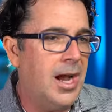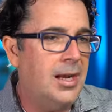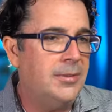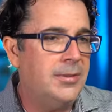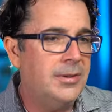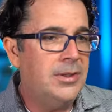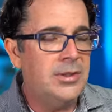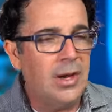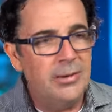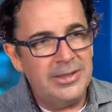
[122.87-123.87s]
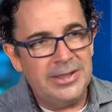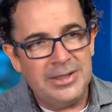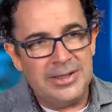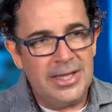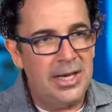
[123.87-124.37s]
items? There's always
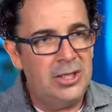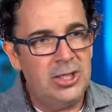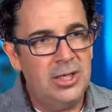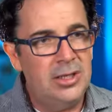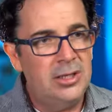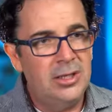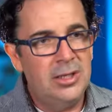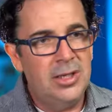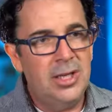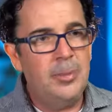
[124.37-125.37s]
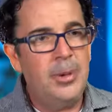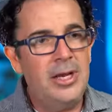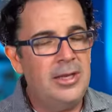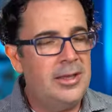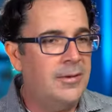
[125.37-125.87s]
this tension in a
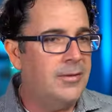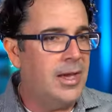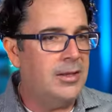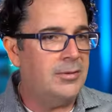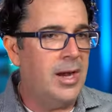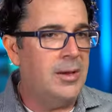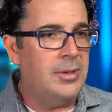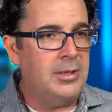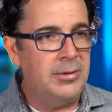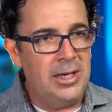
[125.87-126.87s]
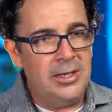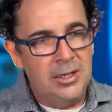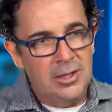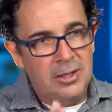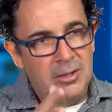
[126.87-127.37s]
petty theft case, right? Between
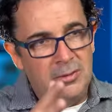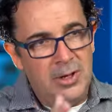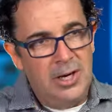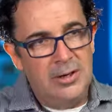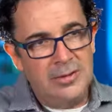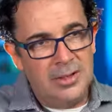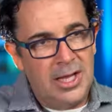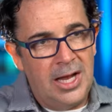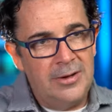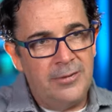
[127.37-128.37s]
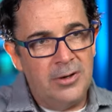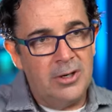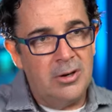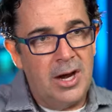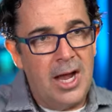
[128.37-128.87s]
where's the line for a
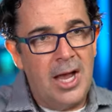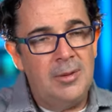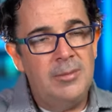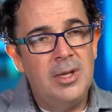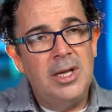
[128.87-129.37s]
crime